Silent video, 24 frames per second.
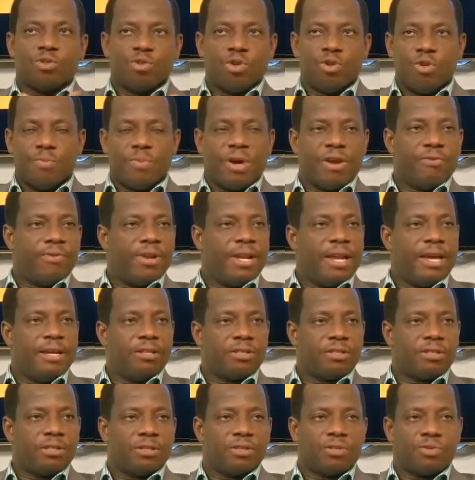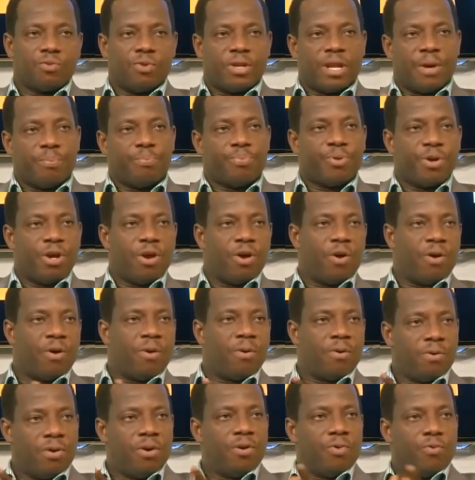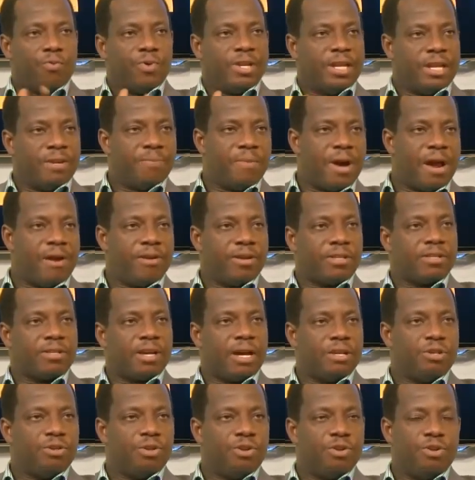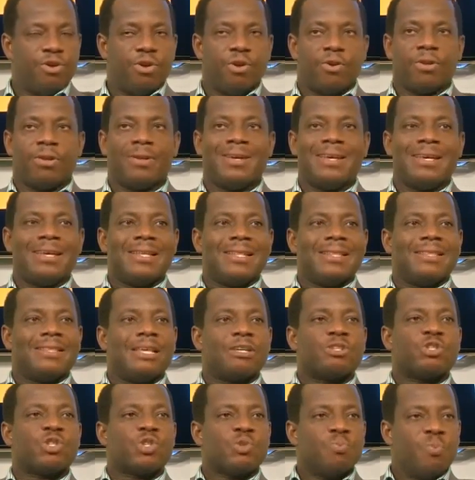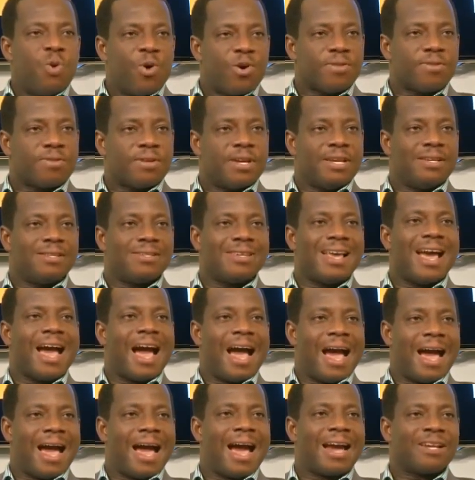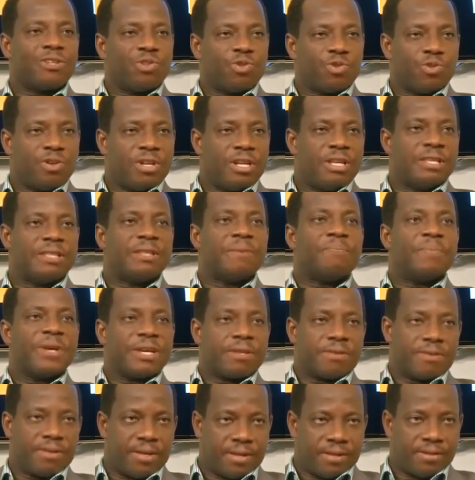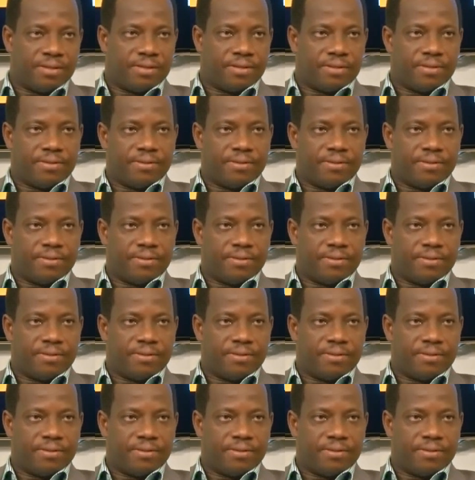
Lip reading: to human relations, whether pre or within marital union, the small things are actually the big things.